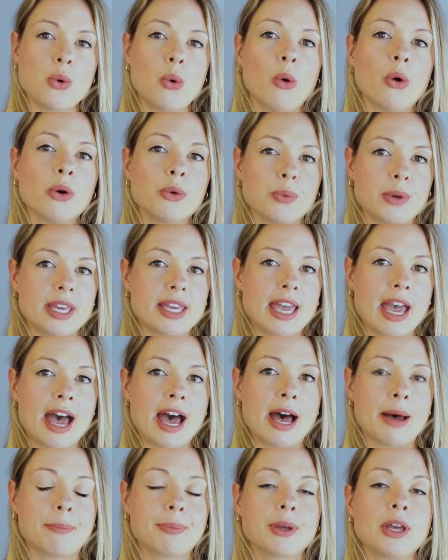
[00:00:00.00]
or a
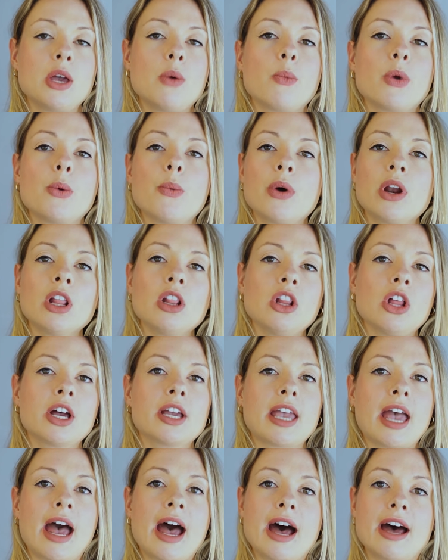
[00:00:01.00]
recap, we want to
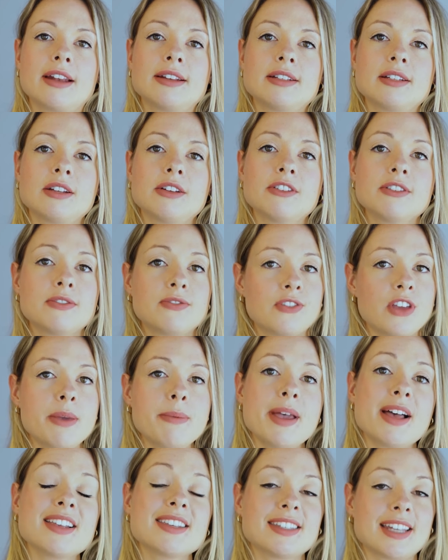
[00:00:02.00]
look at
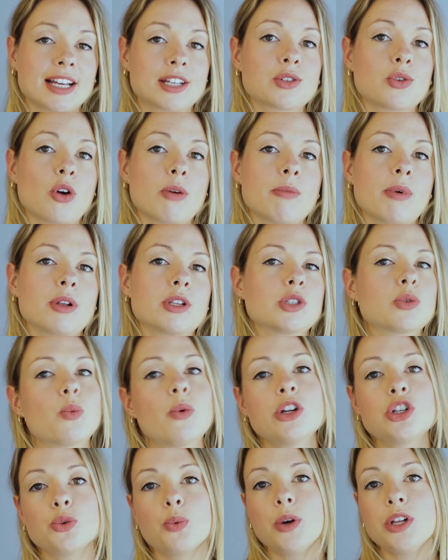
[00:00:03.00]
female sex hormones,
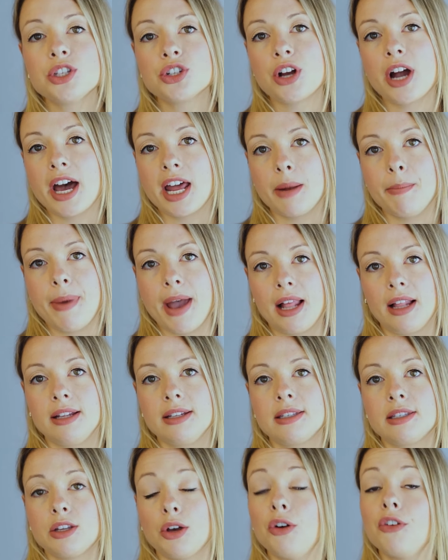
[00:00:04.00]
which ones are out of
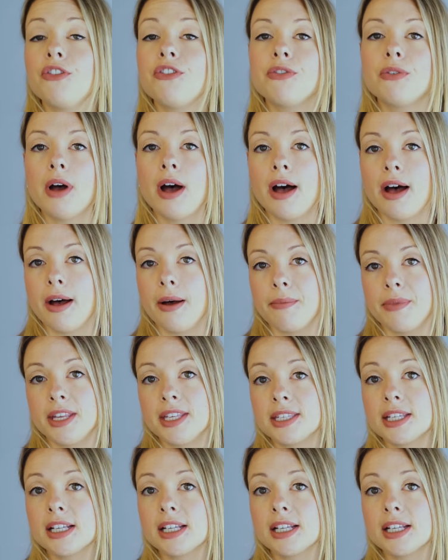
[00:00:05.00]
balance. So this